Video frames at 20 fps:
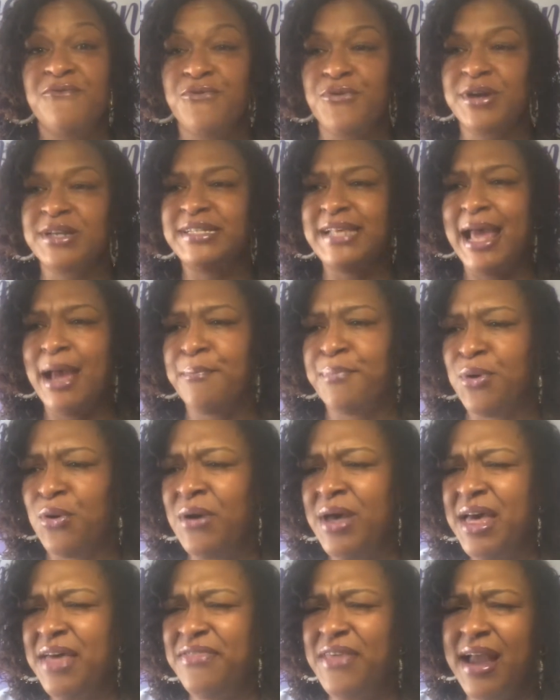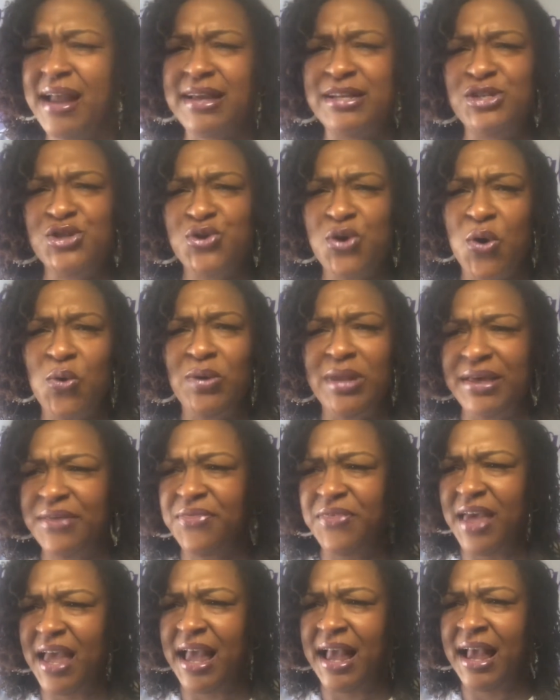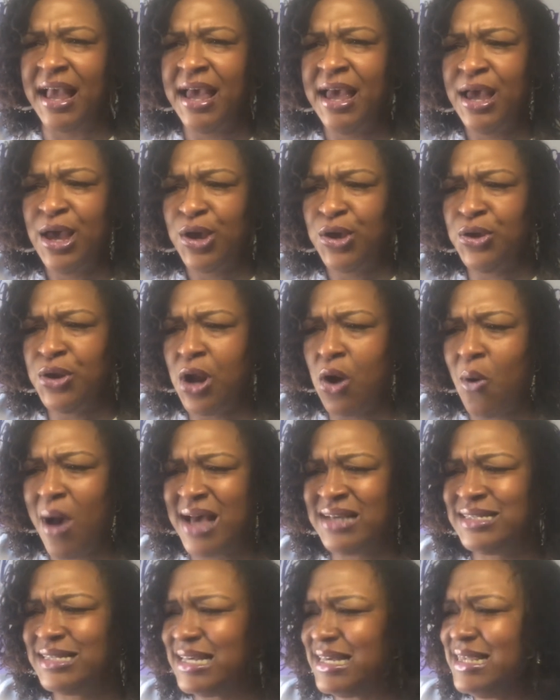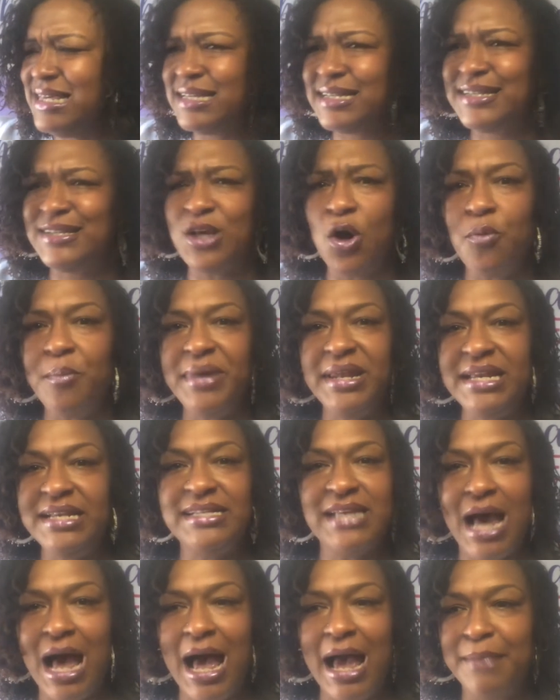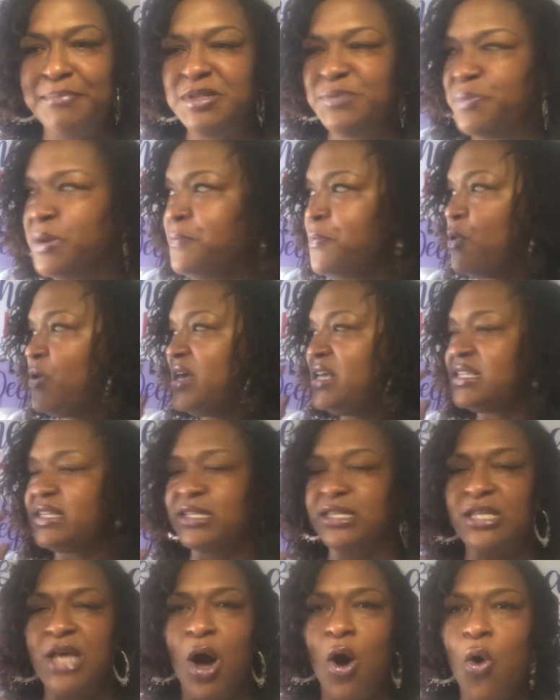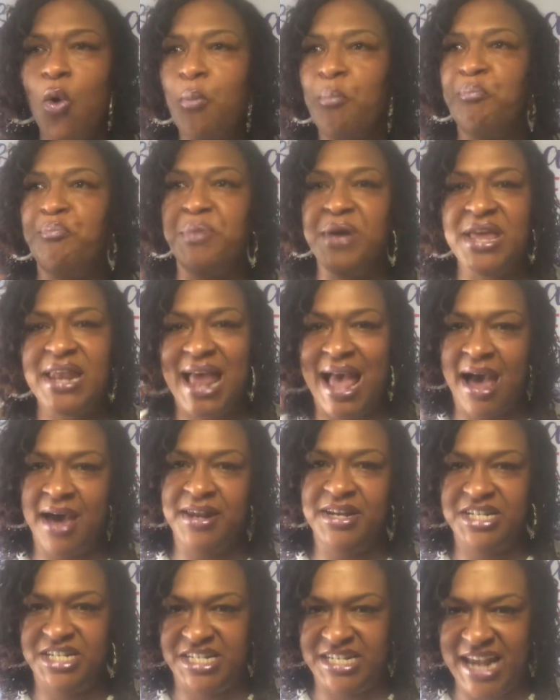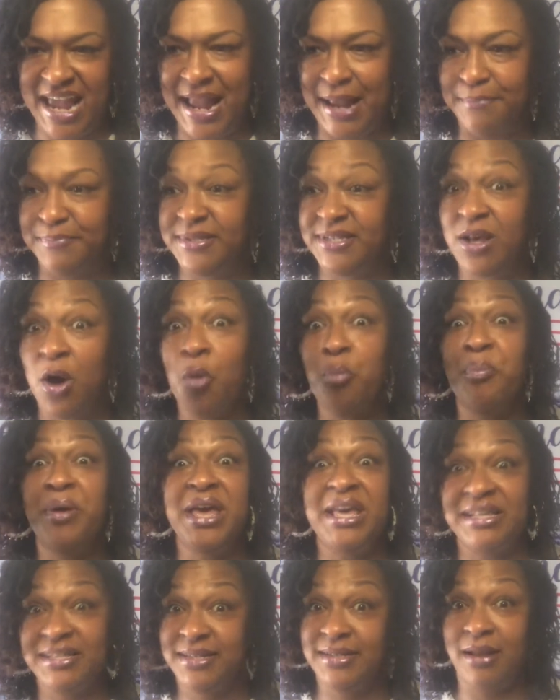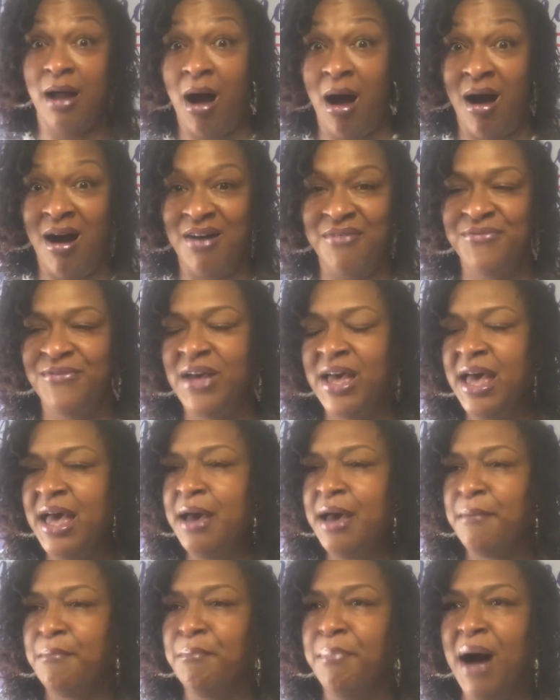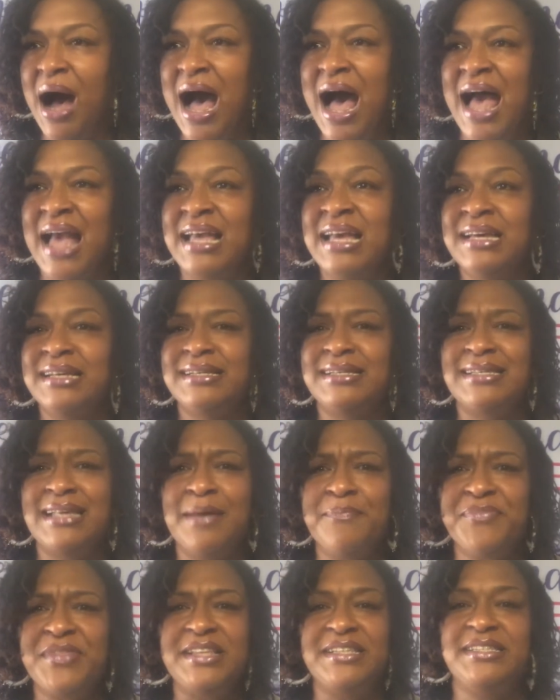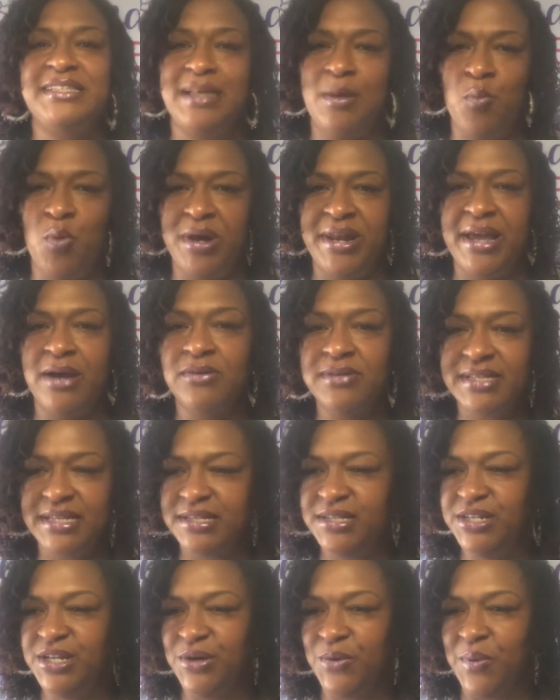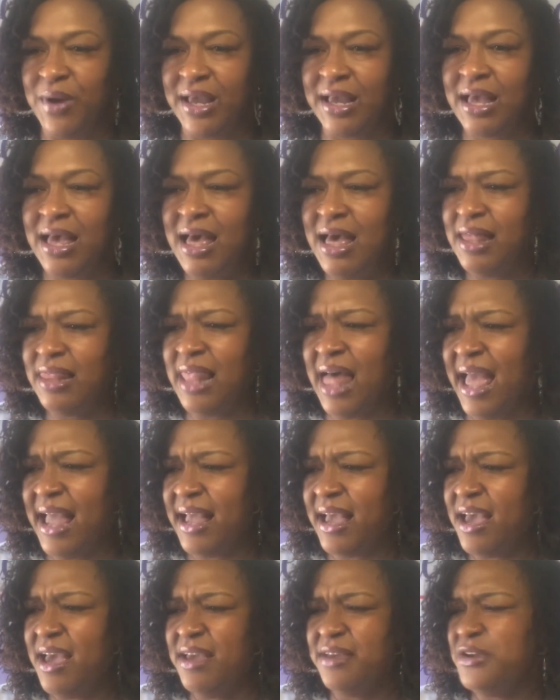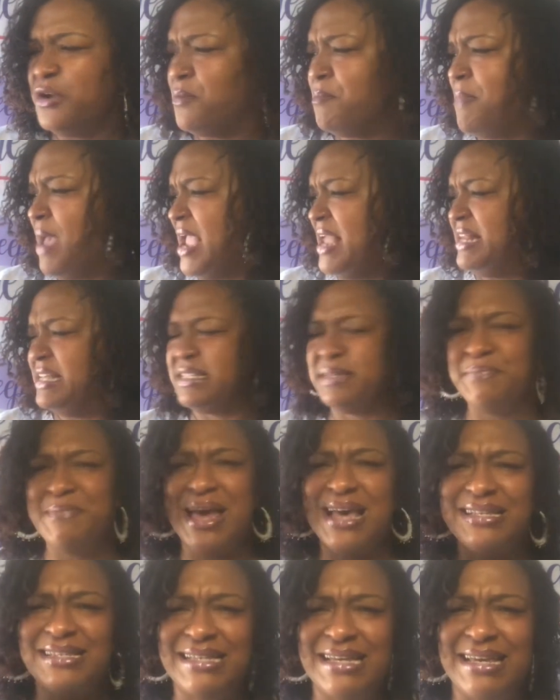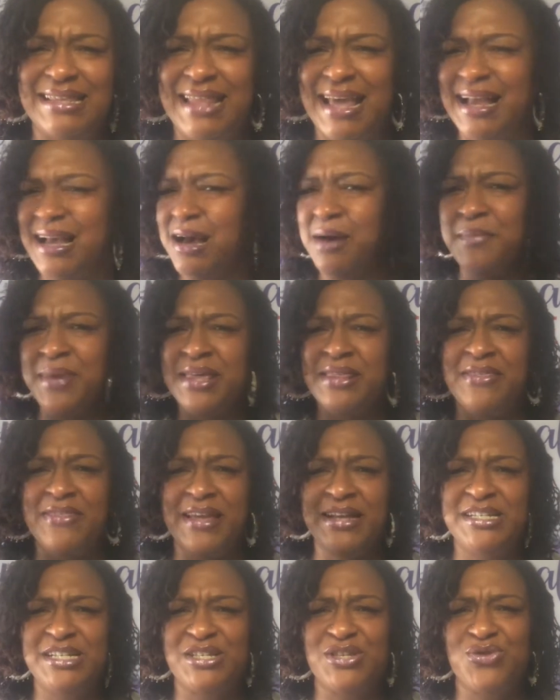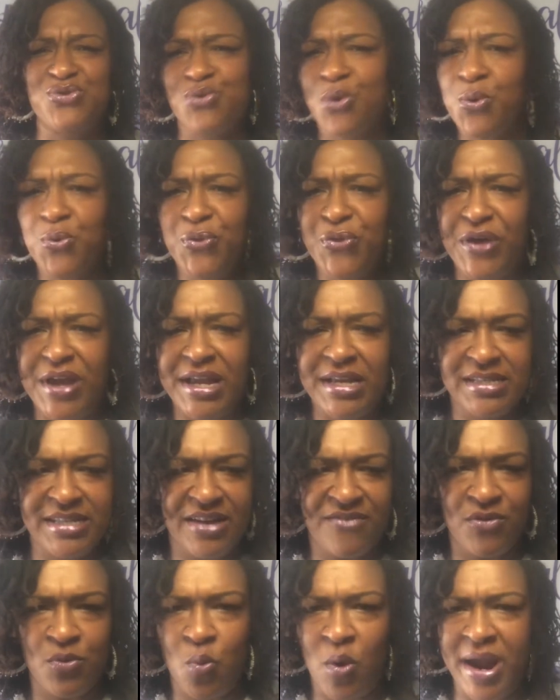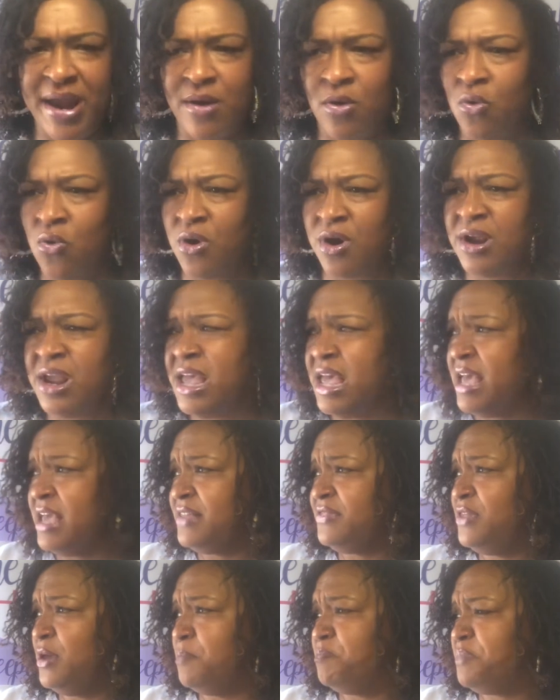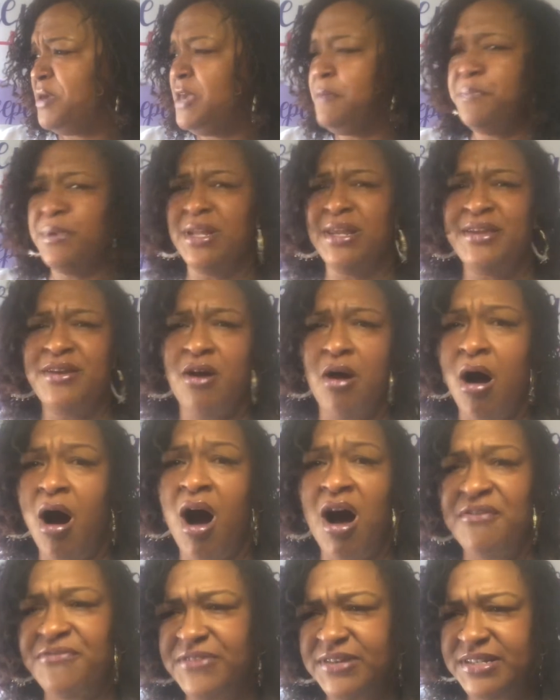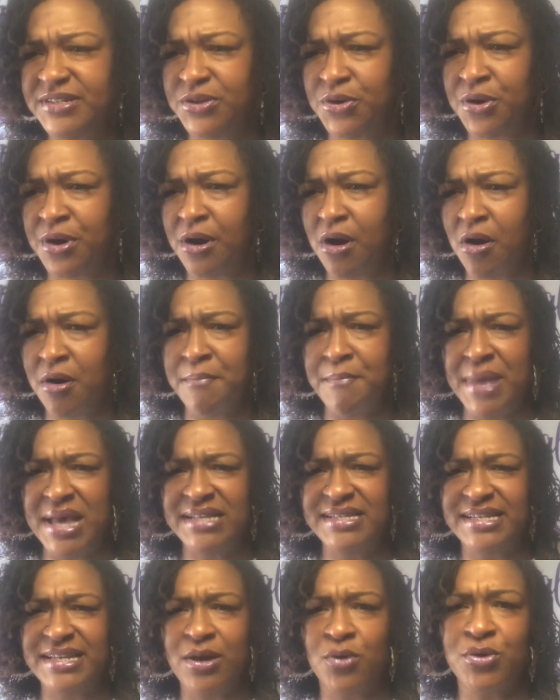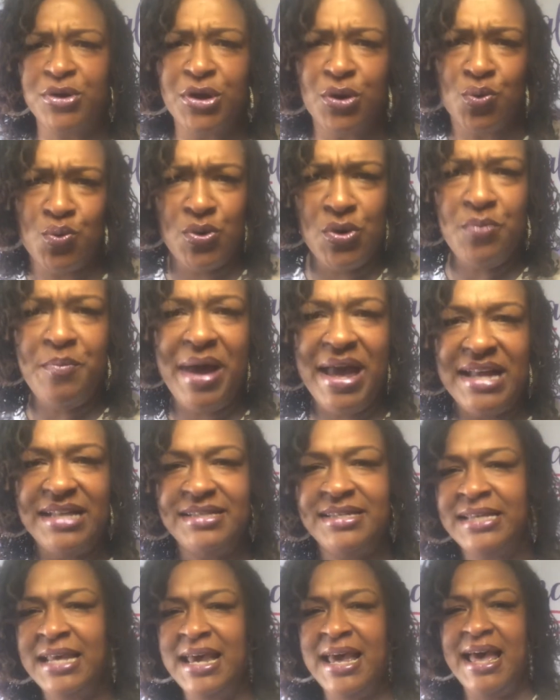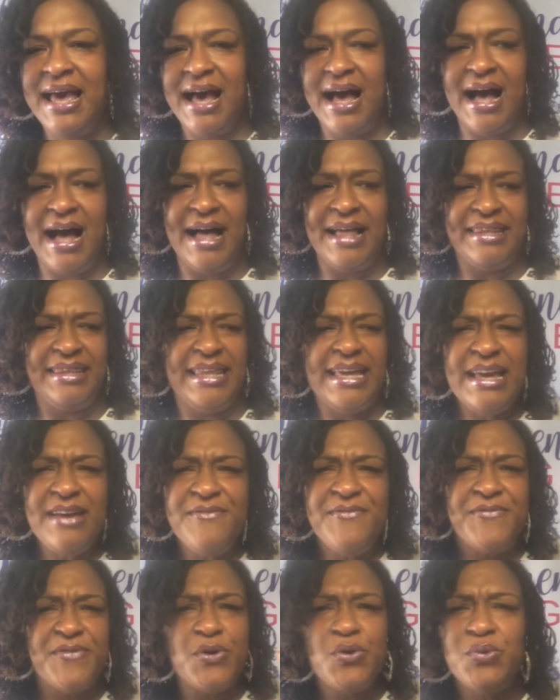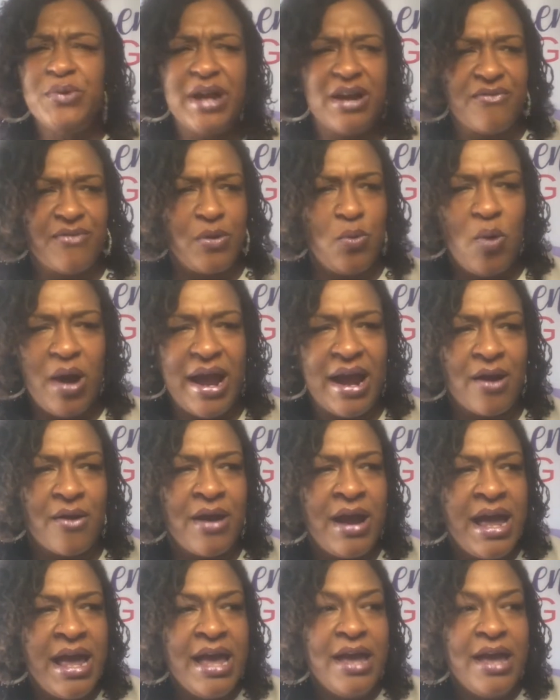For example, that controlling thing. I see this so many times. People get so bent out of shape, so pissed off by something someone else is doing. Like your mate is messy and they come in and they just throw things everywhere, or the people in your office are messy, or your roommates leave food everywhere.